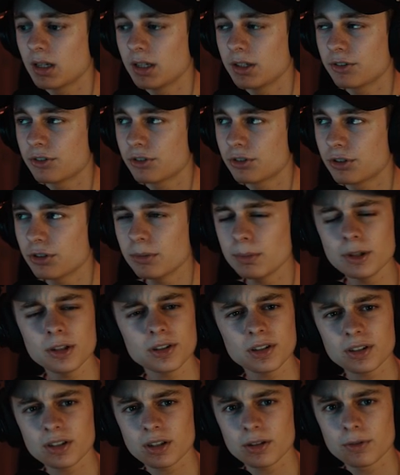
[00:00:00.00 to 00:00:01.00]
it should be
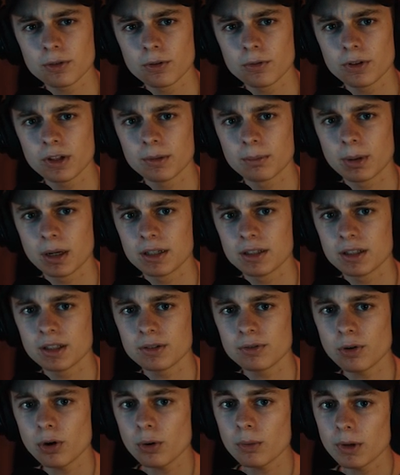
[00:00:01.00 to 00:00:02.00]
set to F O V by
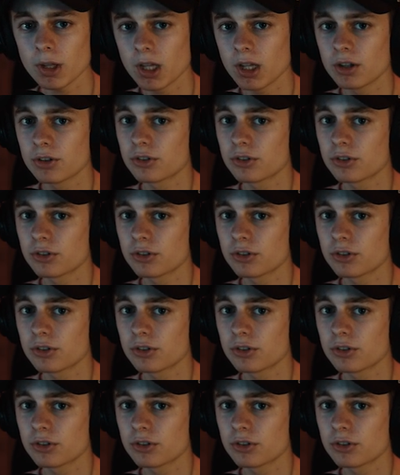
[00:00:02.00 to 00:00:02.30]
default,